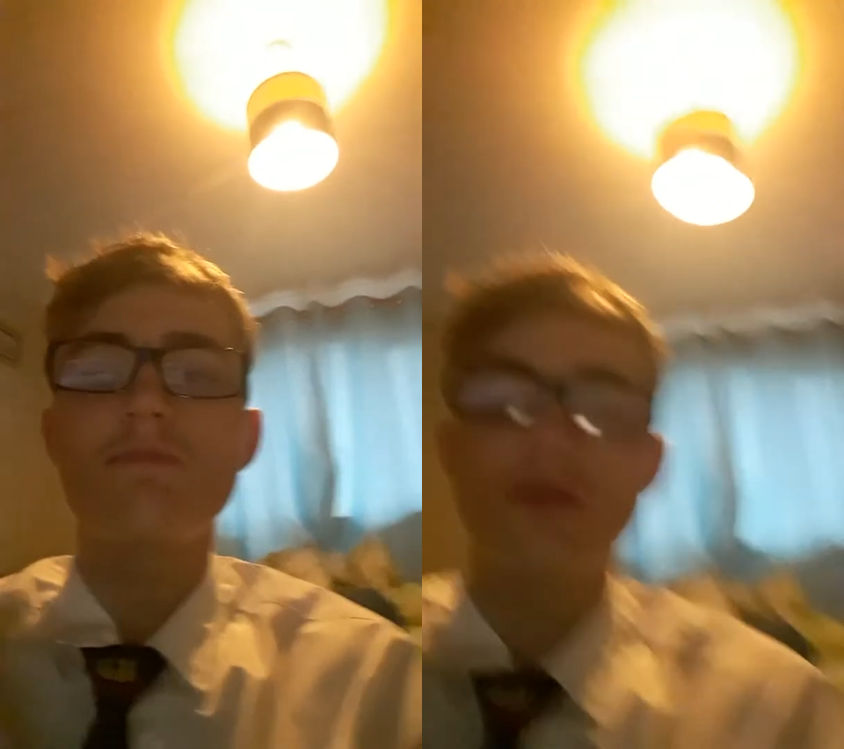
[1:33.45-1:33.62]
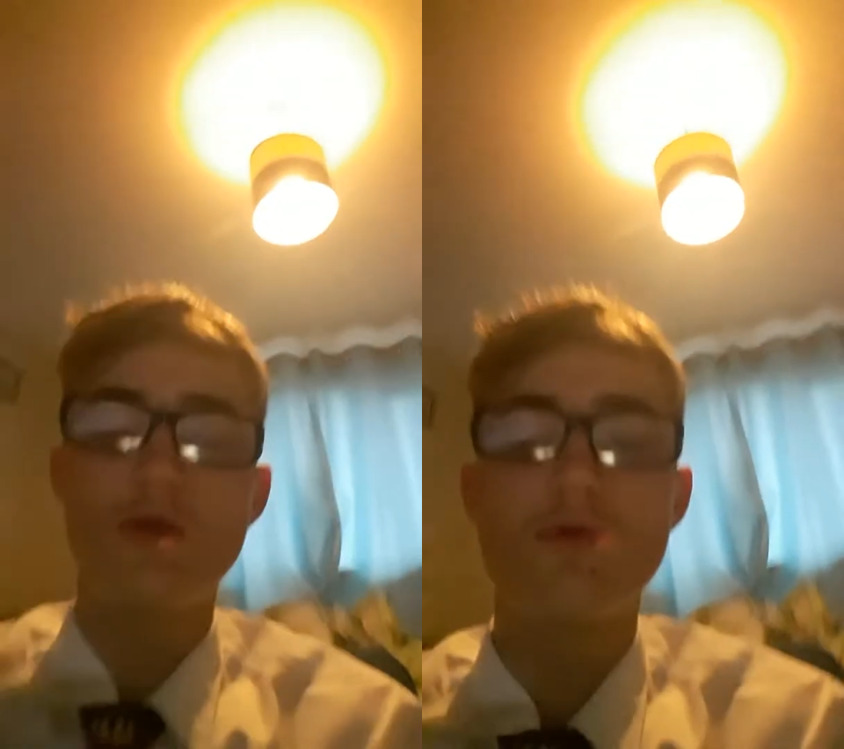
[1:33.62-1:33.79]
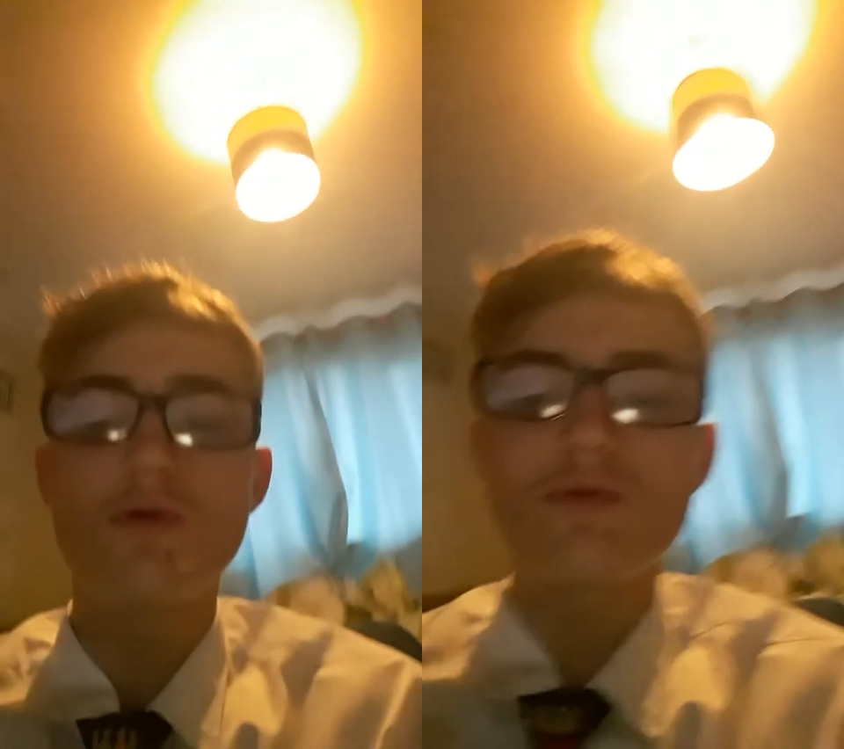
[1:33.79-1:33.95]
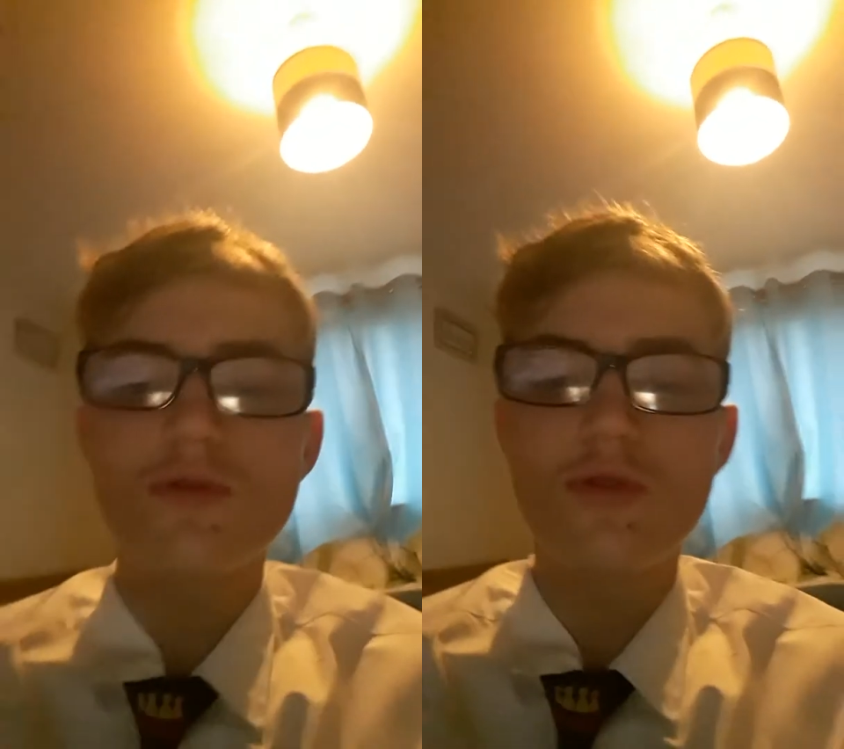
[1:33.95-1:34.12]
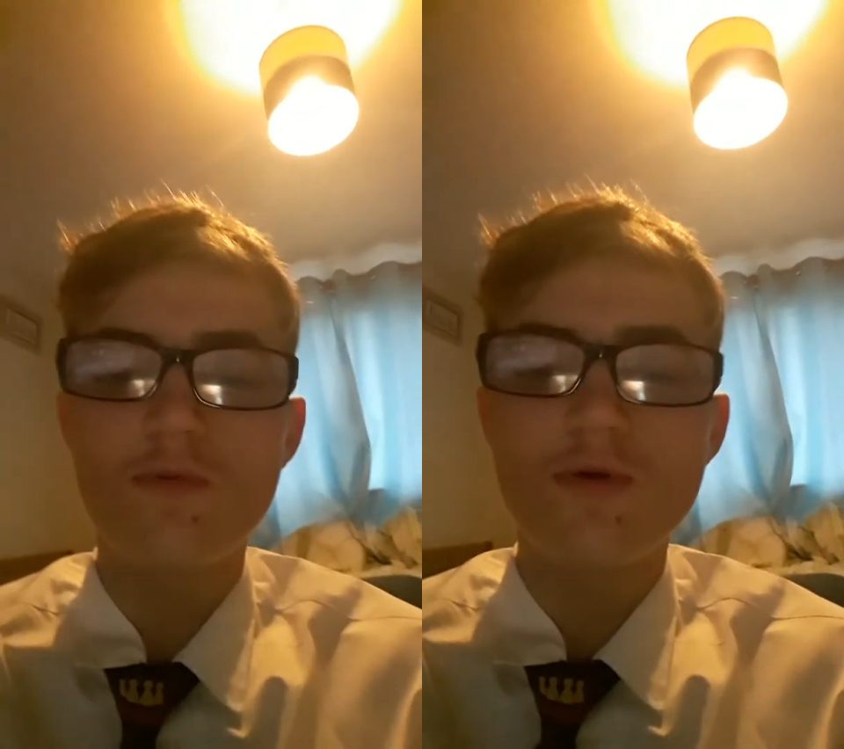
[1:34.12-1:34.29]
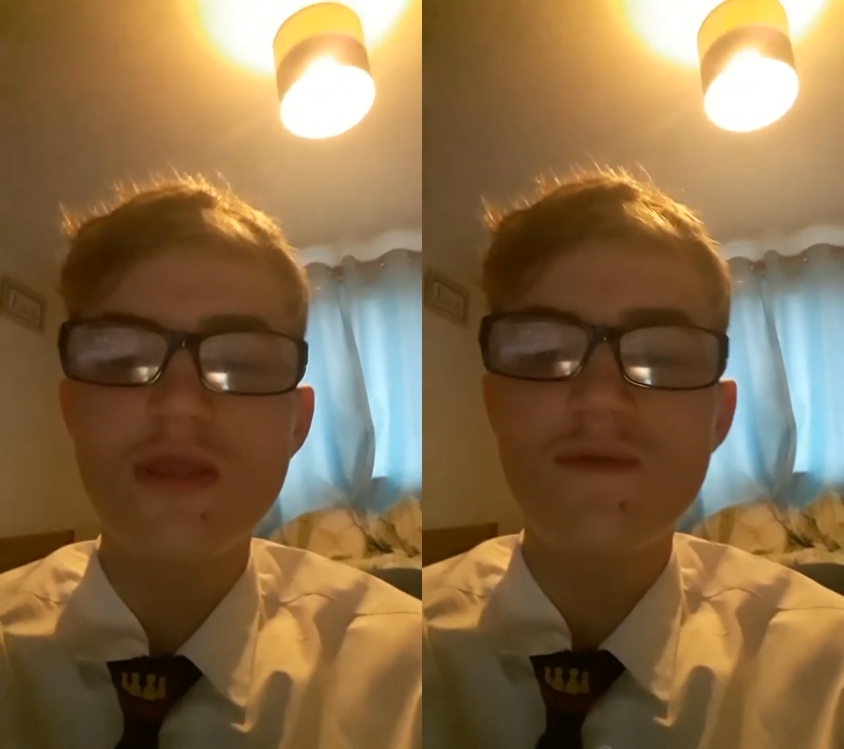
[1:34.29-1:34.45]
you
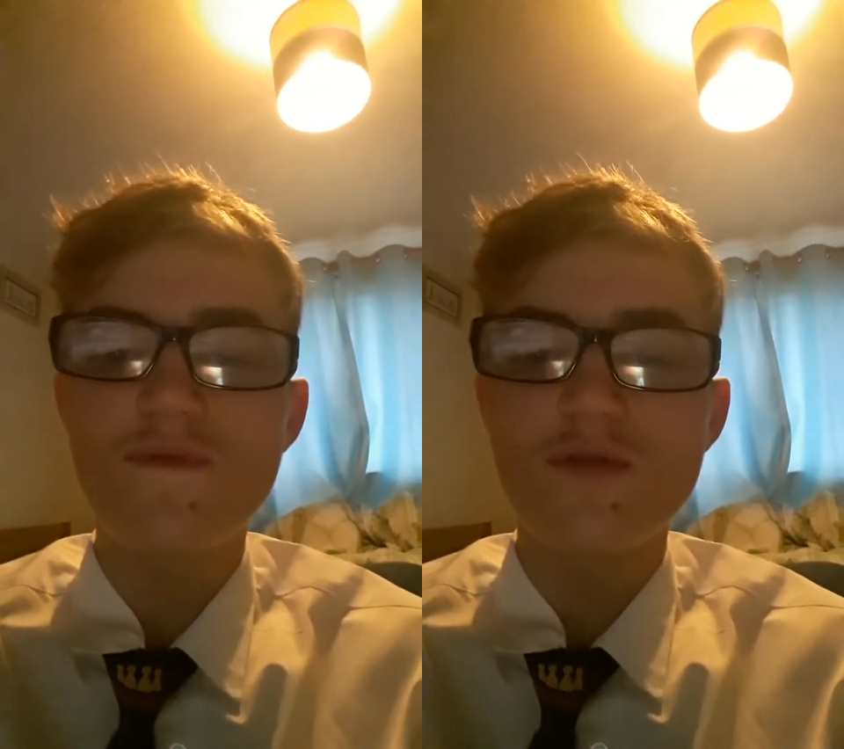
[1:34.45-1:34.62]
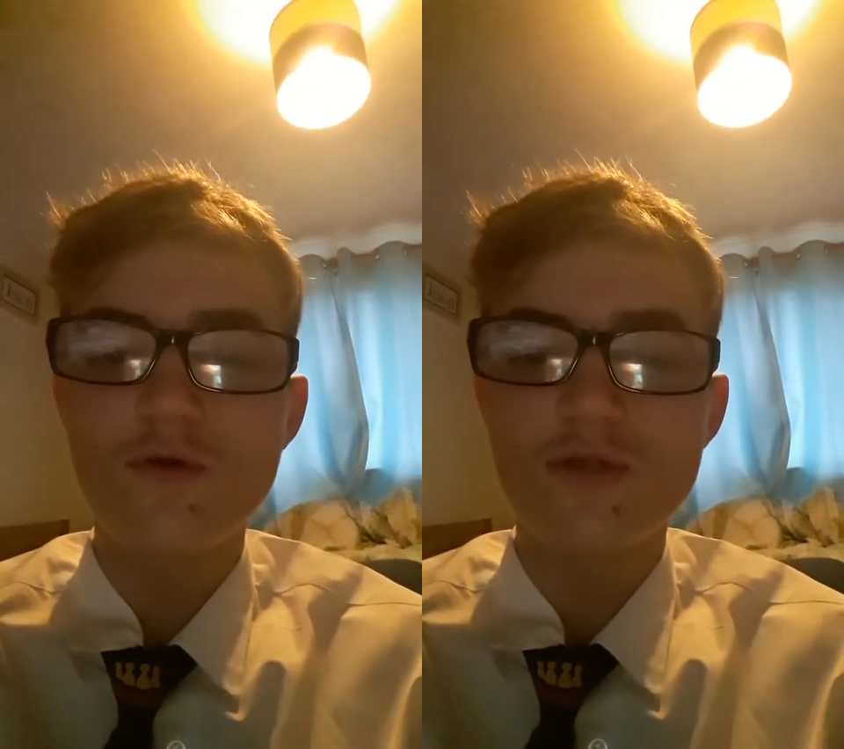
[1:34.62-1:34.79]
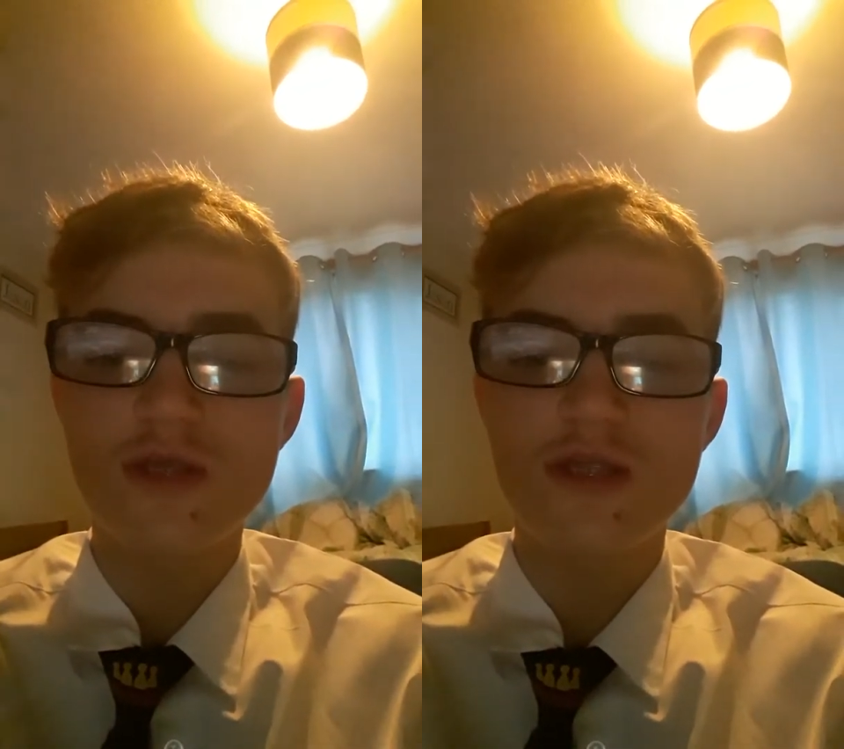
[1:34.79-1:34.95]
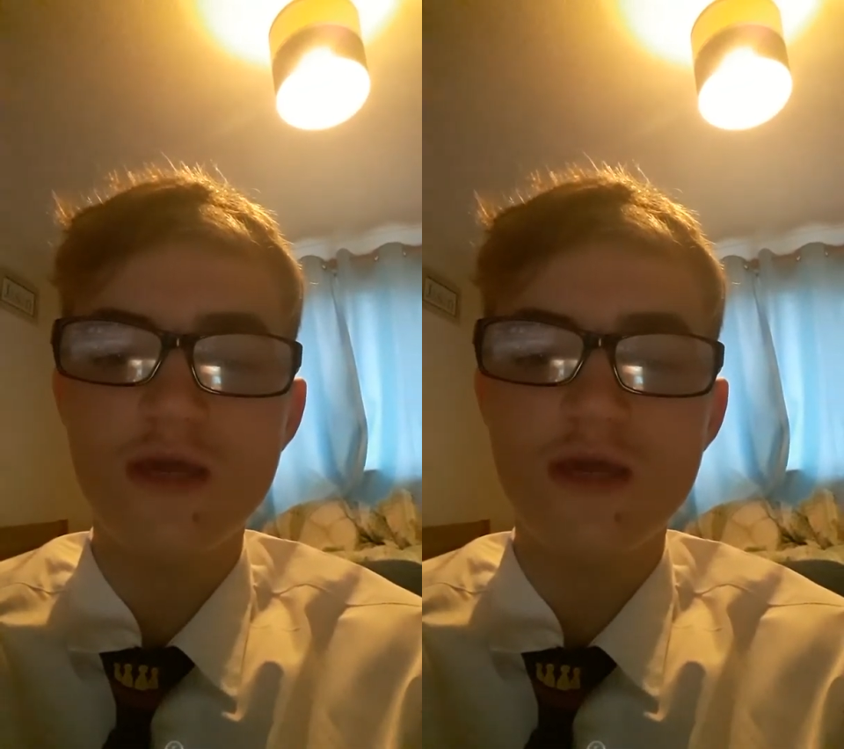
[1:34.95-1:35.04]
won't even notice